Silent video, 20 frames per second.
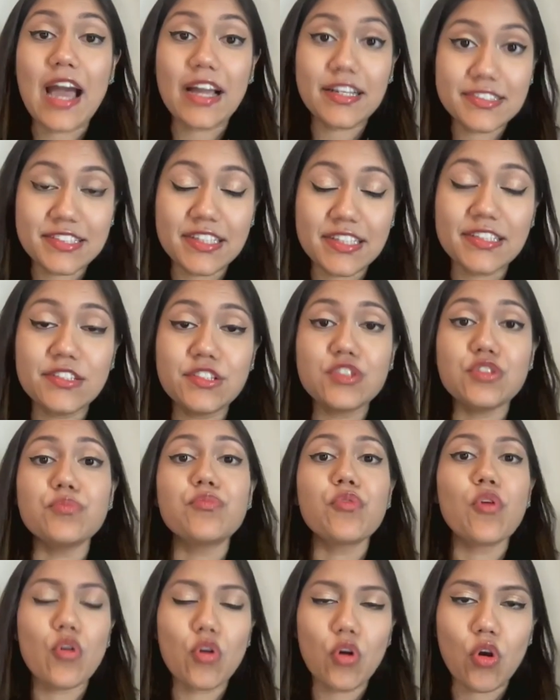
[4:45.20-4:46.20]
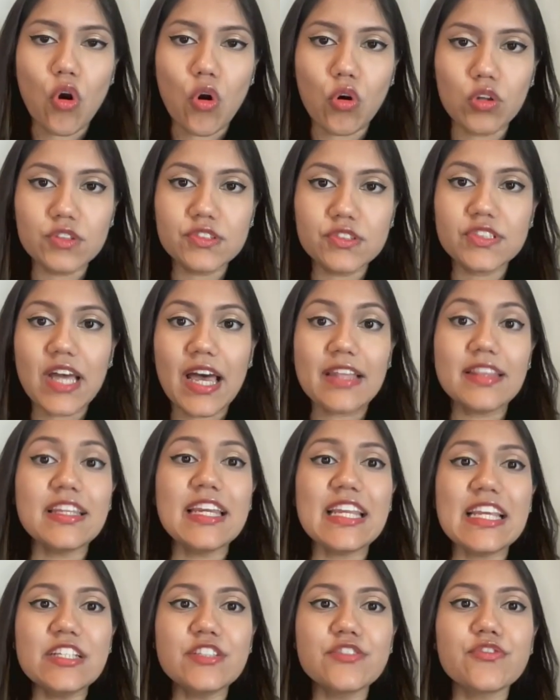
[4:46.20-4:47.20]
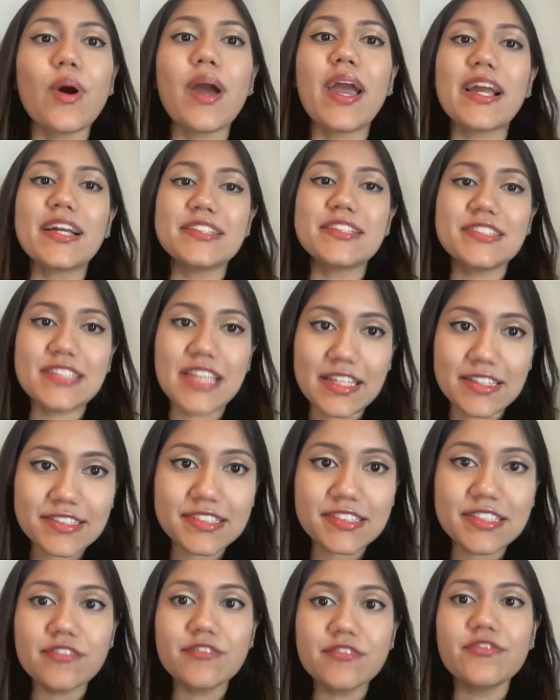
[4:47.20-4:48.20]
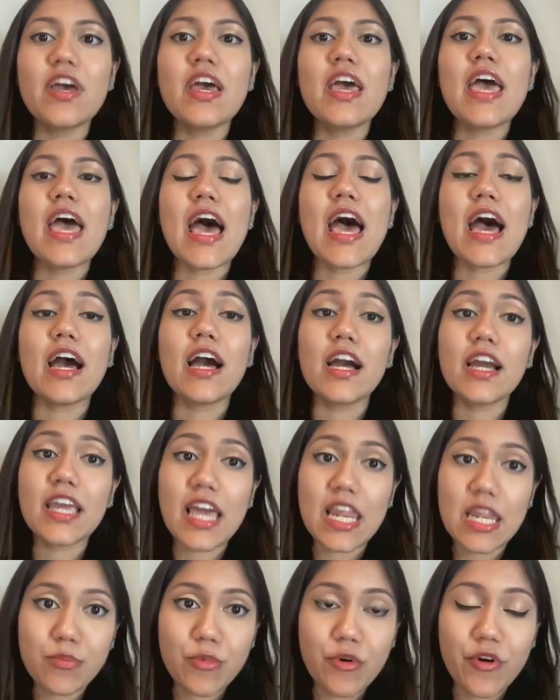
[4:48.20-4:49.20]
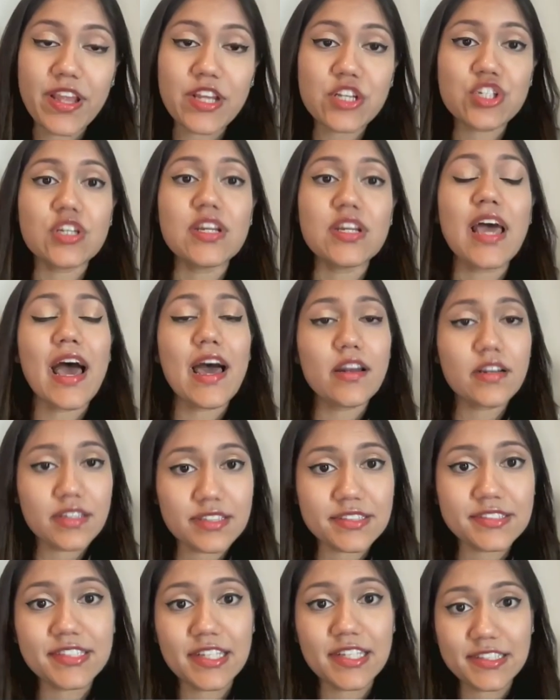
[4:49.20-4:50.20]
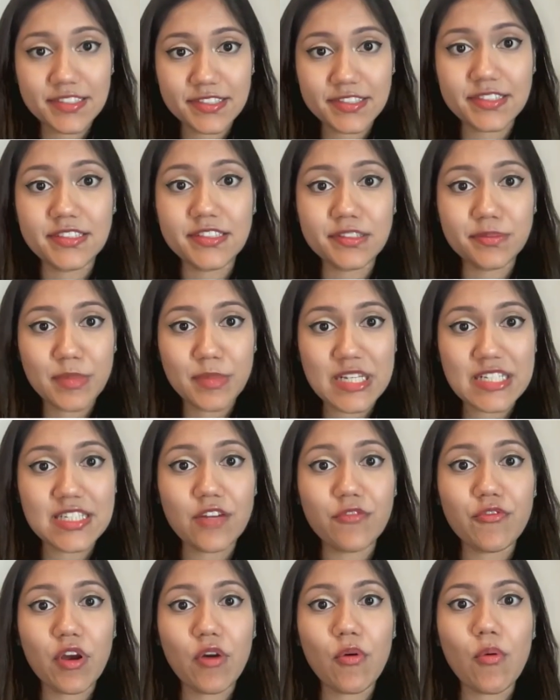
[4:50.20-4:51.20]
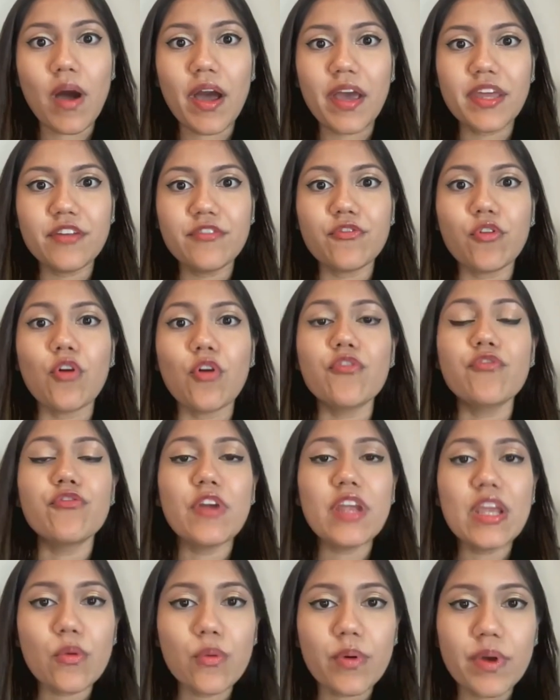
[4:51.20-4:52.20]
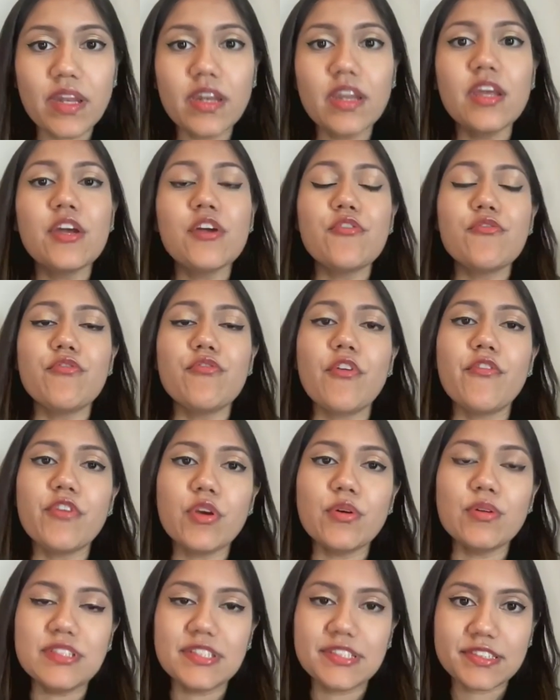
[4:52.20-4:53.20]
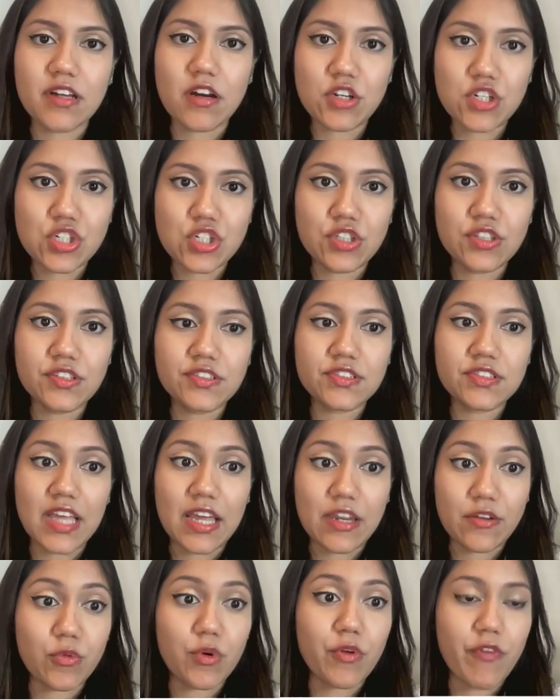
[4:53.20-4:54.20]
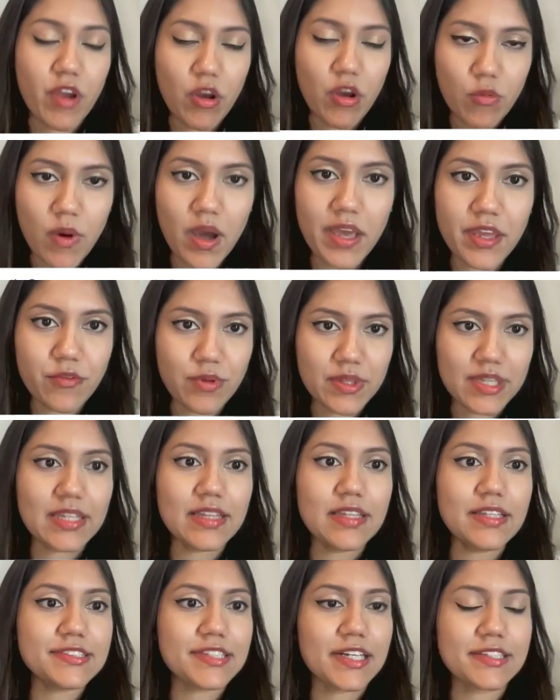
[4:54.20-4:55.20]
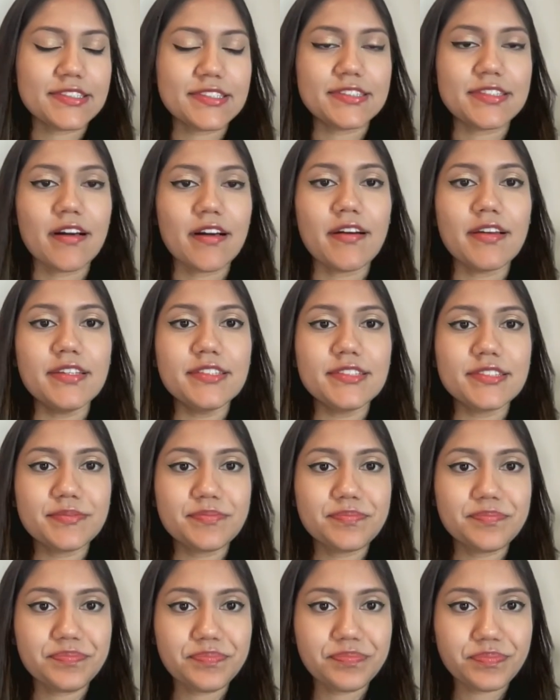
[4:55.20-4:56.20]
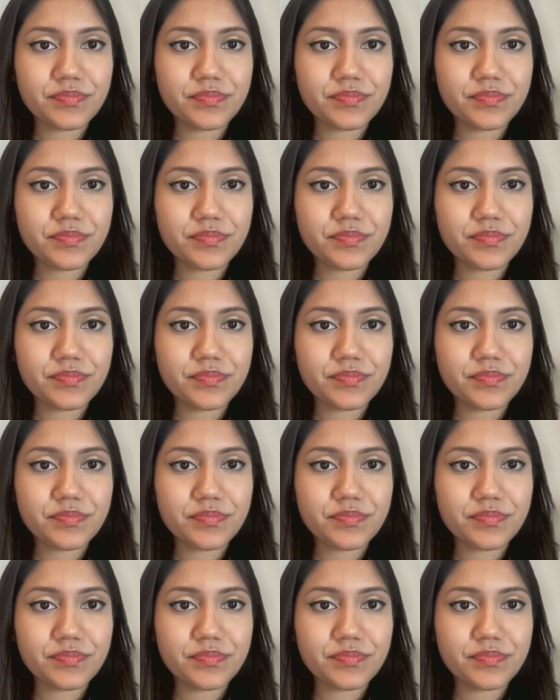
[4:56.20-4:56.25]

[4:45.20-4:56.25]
access to protocols, and the need for extensive calibration and consensus meeting required for frequent review discussions that were required within this exercise.